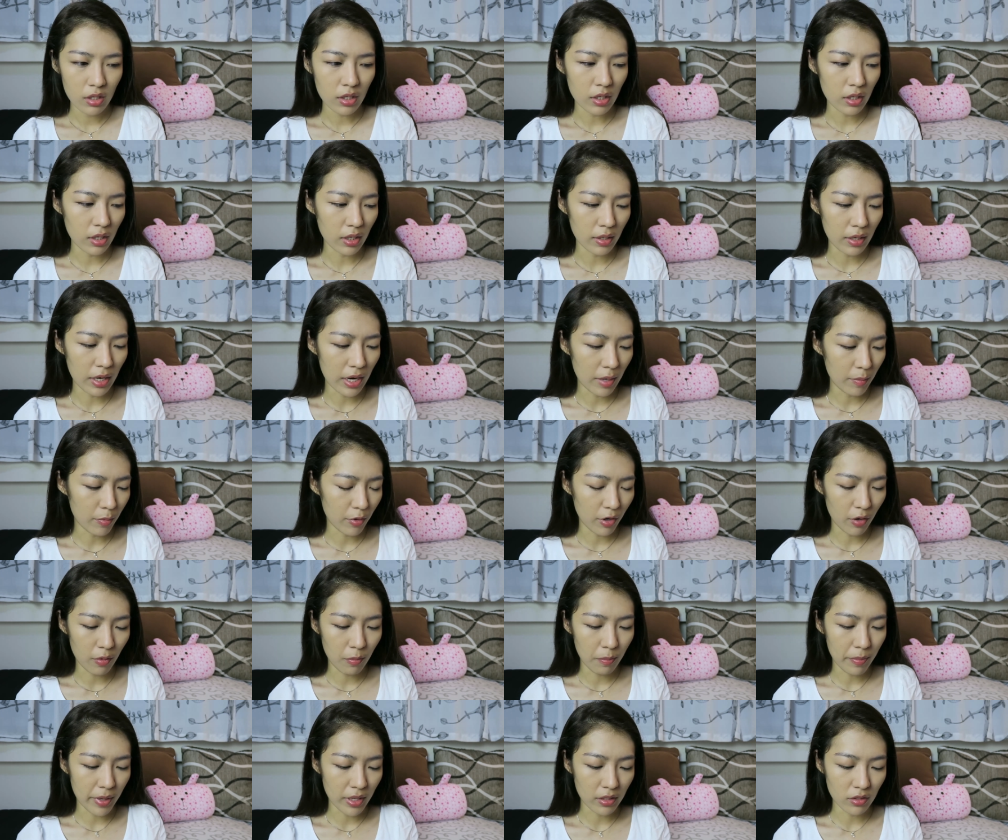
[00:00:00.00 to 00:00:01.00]
yeah, eyebrow
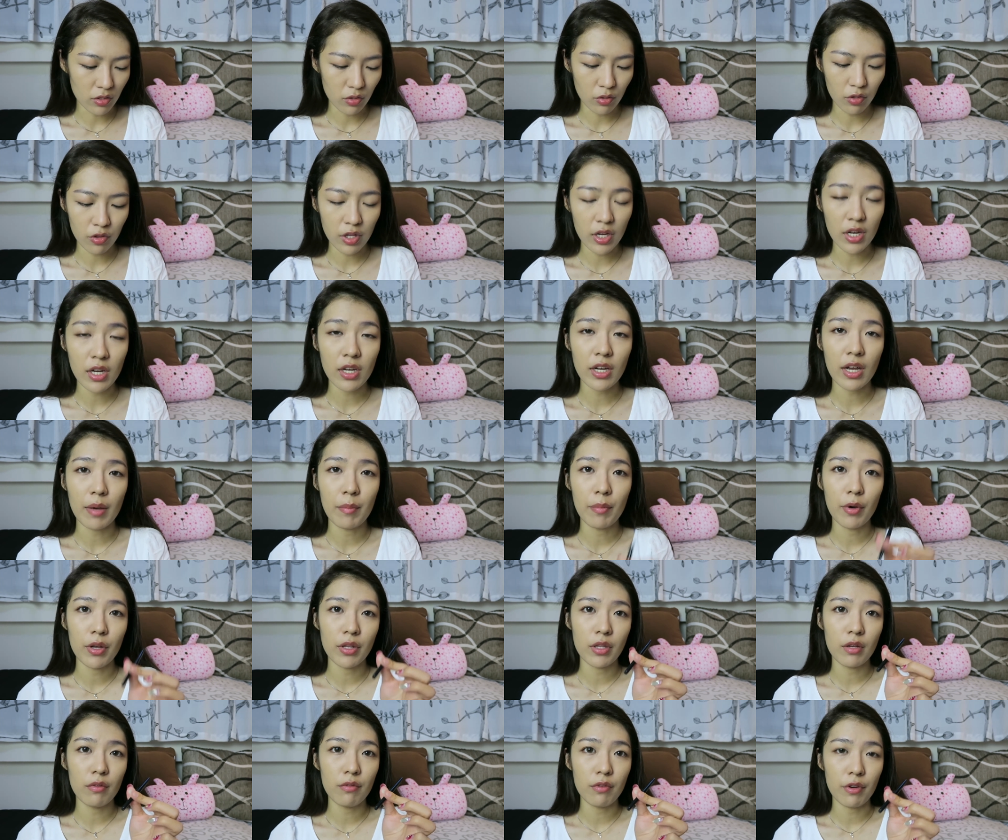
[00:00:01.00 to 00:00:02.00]
pencil thing. I
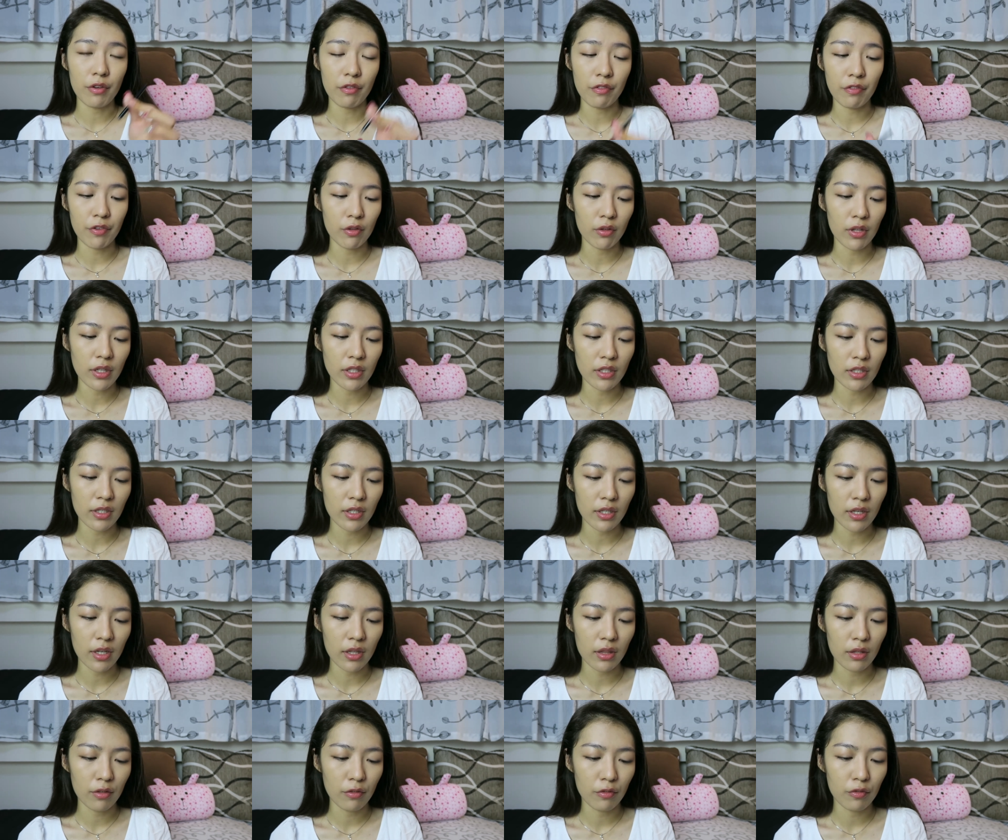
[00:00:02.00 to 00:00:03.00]
bought the refill, I didn't
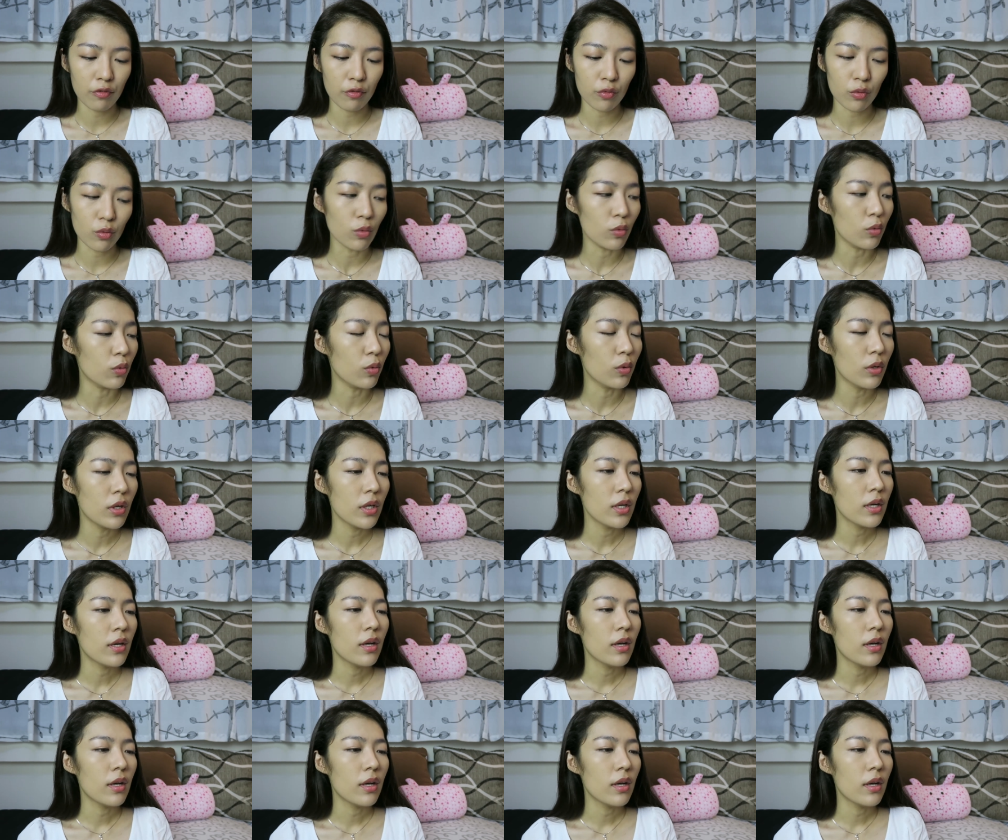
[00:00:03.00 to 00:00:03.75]
get the full